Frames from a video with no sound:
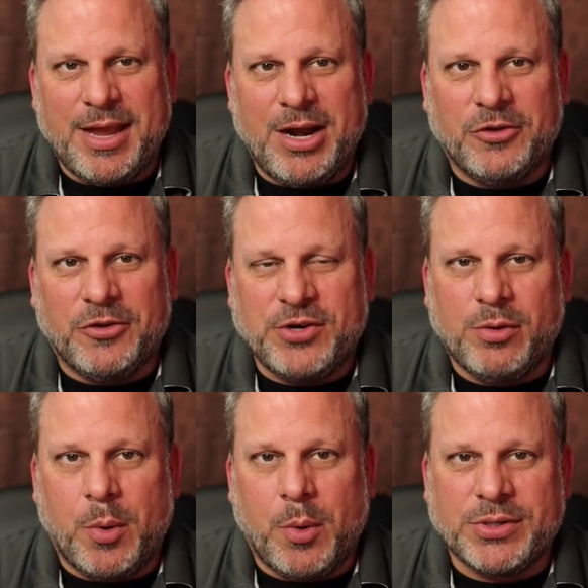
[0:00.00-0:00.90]
you know,
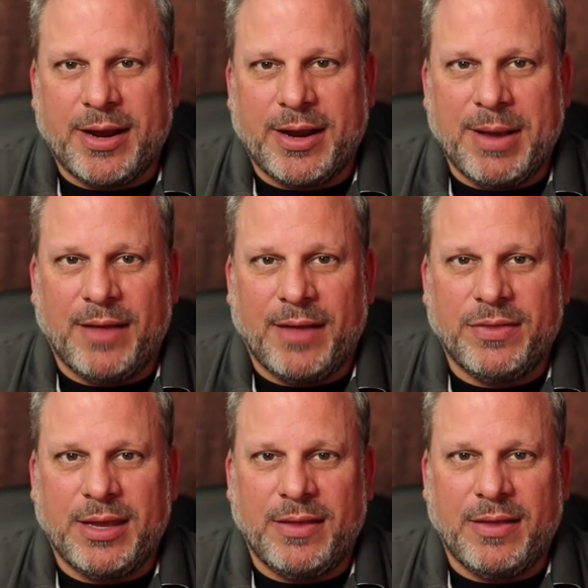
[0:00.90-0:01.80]
especially when we're talking about
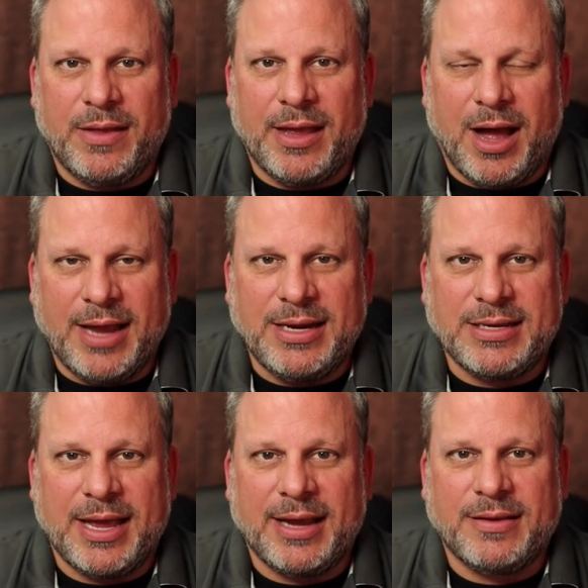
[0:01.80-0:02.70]
the eye
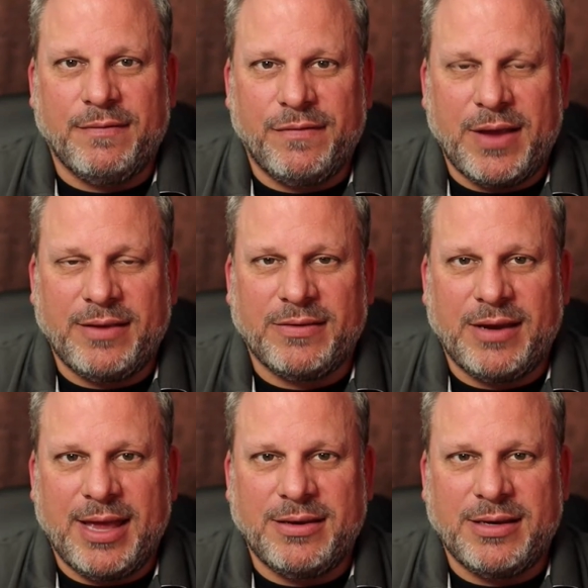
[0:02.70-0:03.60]
detect and face
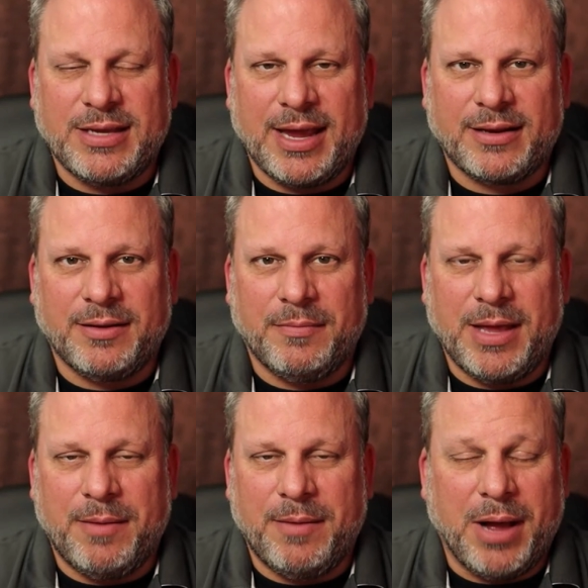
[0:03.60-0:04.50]
and head detect
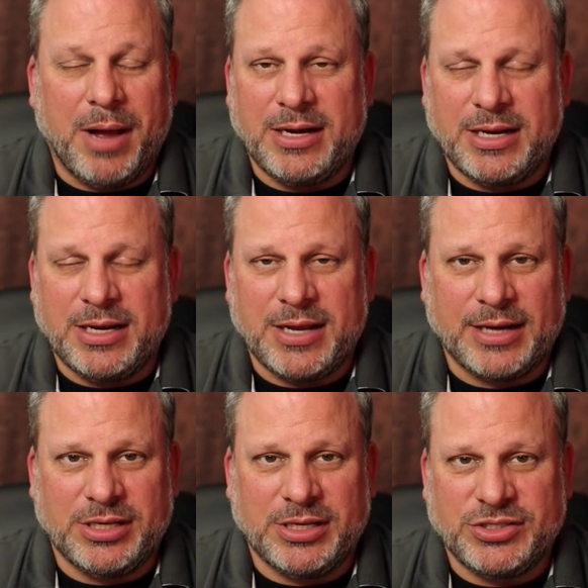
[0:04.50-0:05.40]
and body
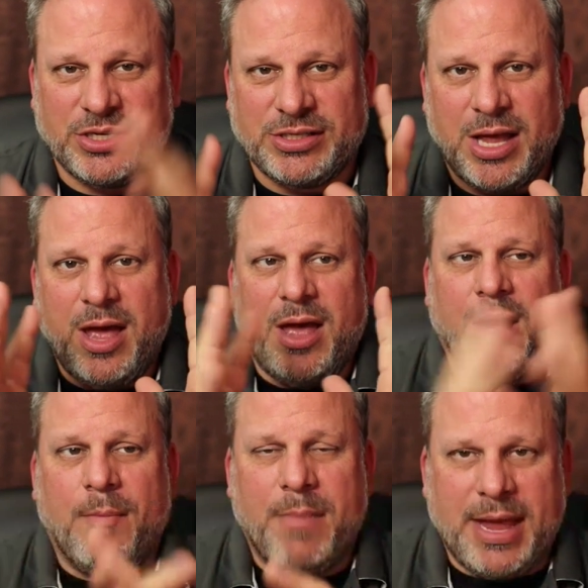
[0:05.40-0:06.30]
detection, it's just
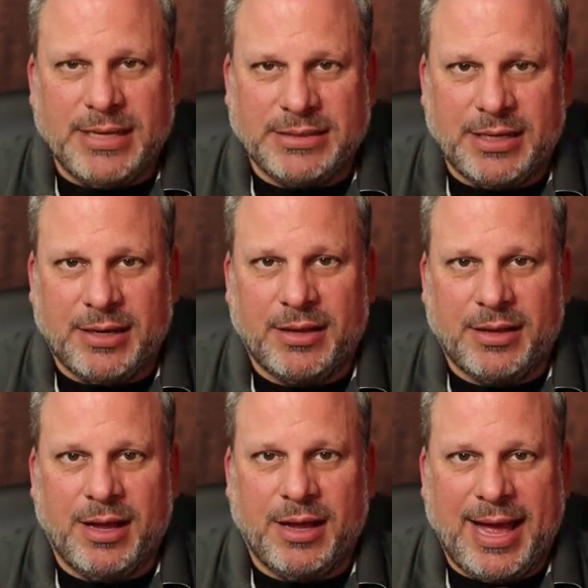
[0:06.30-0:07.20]
amazing
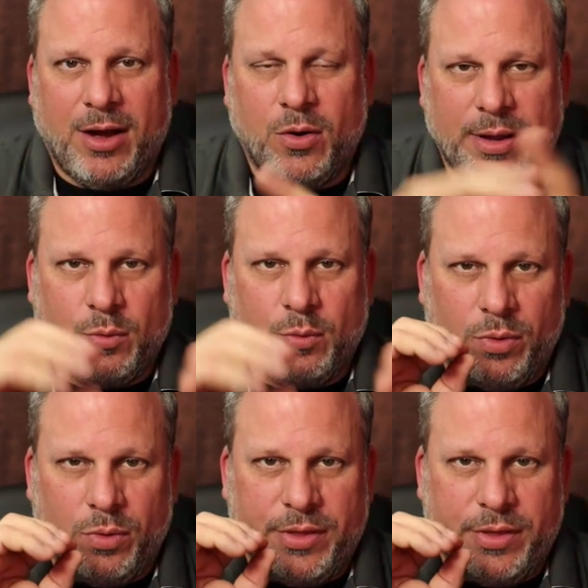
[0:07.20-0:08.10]
how
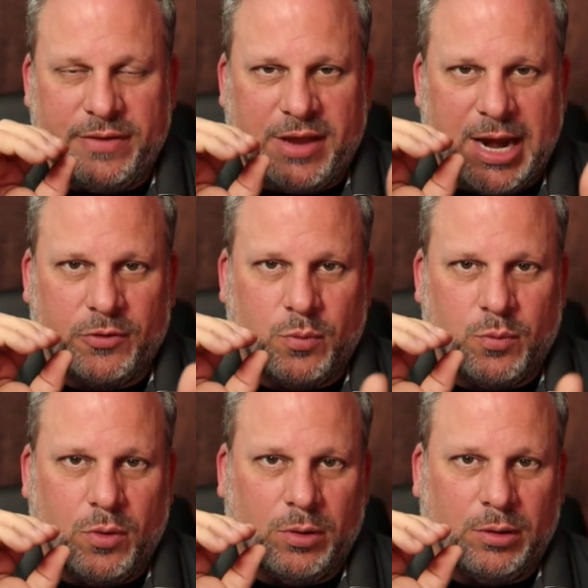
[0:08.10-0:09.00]
these cameras
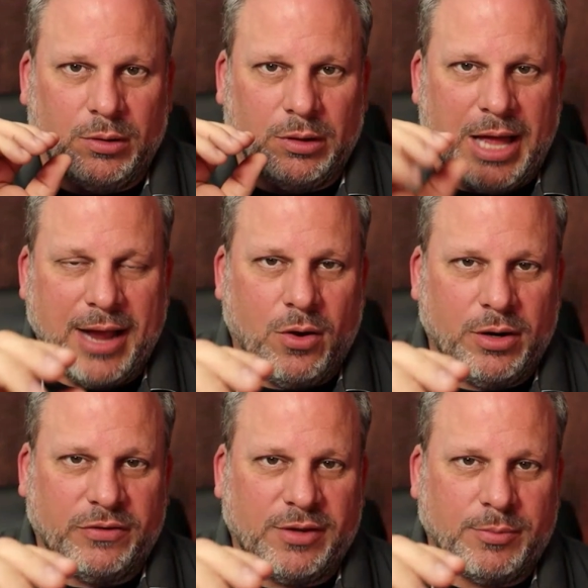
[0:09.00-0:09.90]
will lock
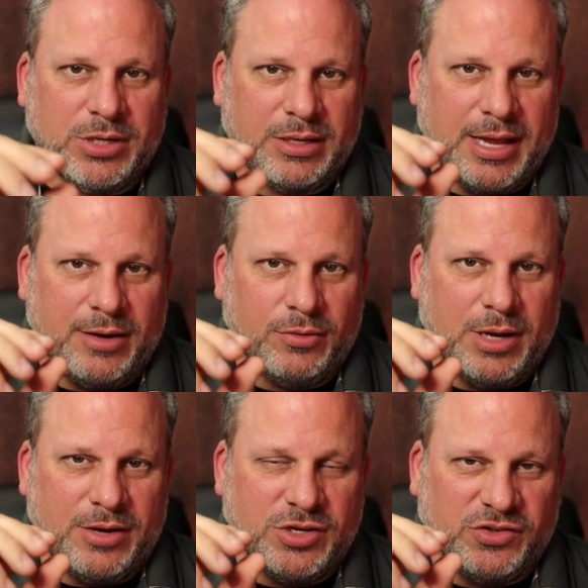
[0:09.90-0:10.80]
on a subject
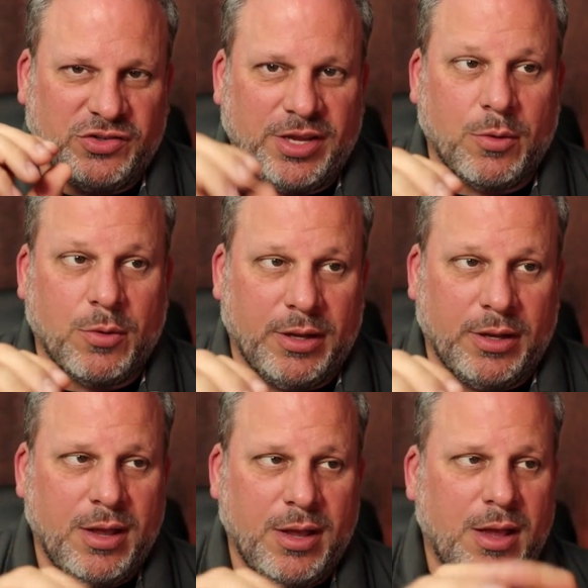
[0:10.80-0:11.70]
and just stick with
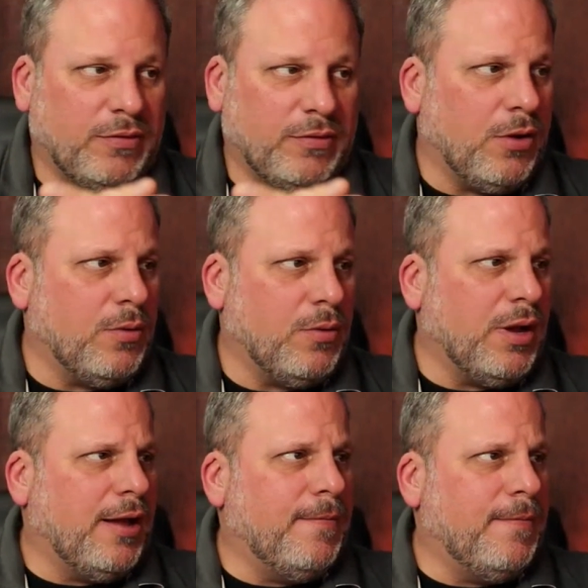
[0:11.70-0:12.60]
it. So